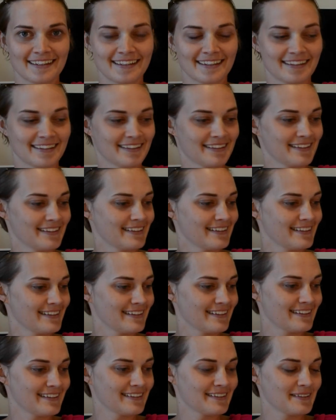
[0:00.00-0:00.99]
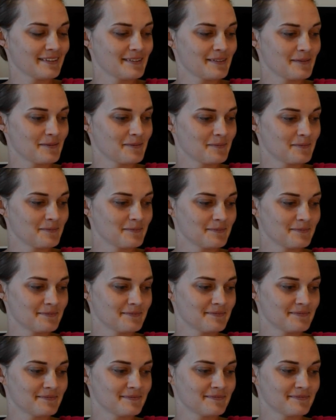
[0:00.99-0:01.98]

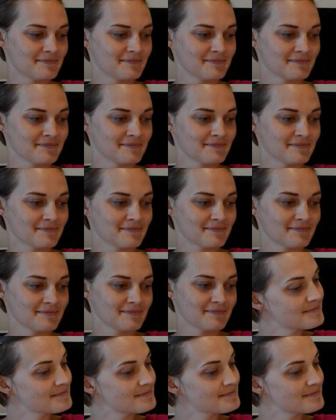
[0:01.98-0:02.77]
The person shown says nothing.